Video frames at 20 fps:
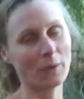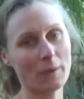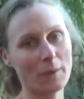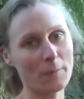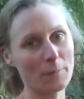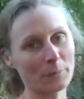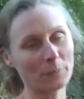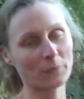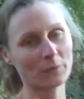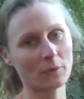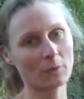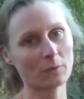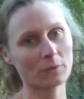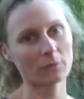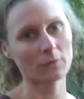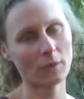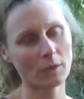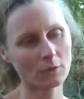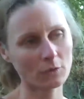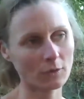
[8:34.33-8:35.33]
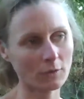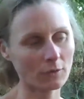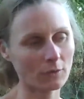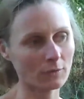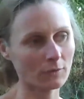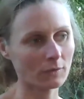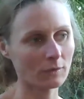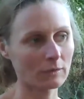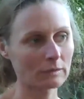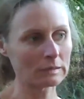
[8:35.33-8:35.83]
Um, so it's not
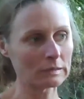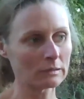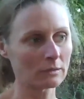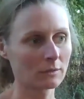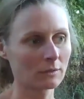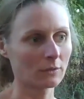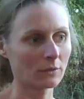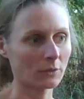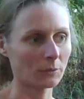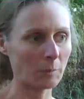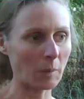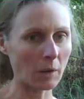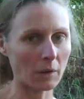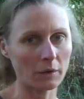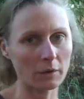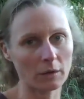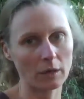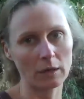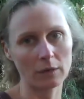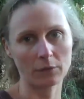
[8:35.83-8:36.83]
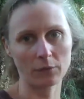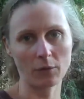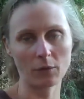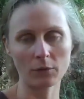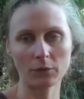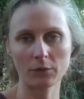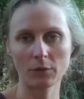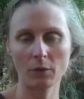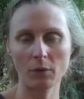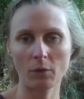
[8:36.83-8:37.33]
just smart, it's
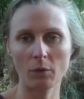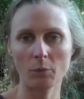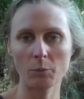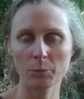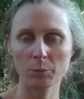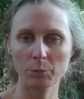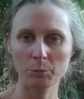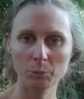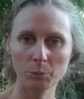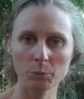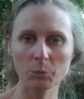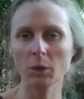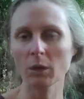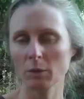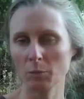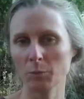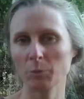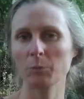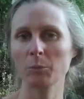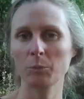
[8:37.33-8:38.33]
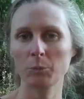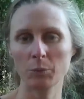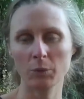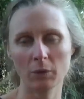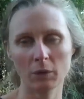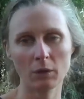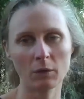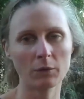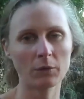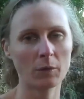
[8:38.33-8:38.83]
also going to
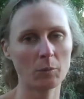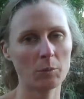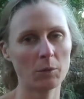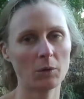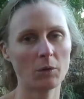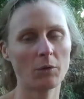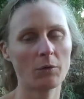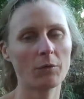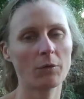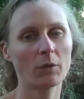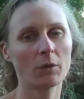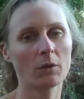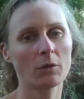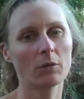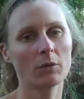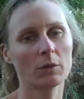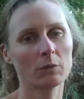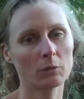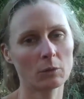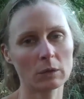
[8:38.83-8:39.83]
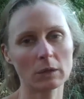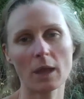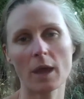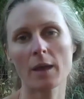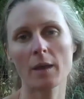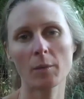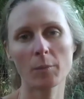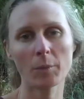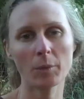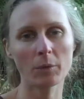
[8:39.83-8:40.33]
produce a beautiful and
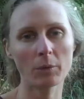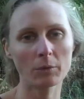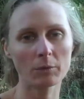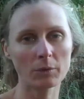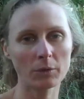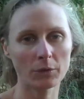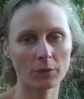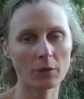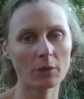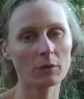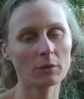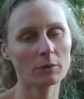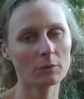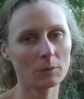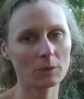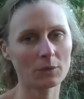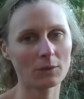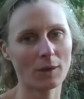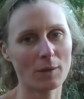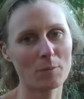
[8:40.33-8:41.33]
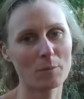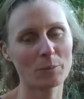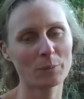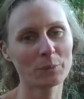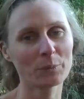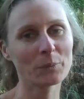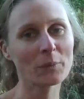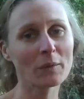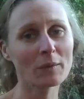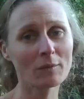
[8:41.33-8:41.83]
reliable result, which I'm
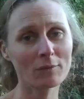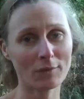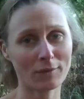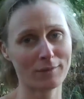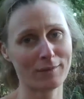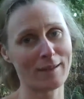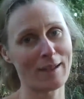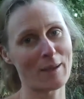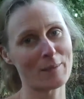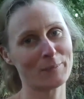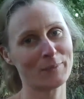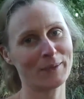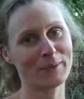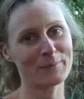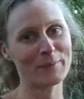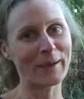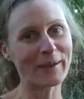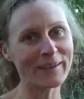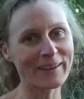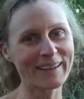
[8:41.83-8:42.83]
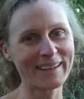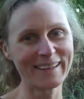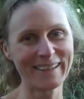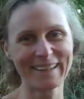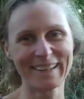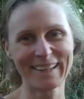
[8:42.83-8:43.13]
very happy about.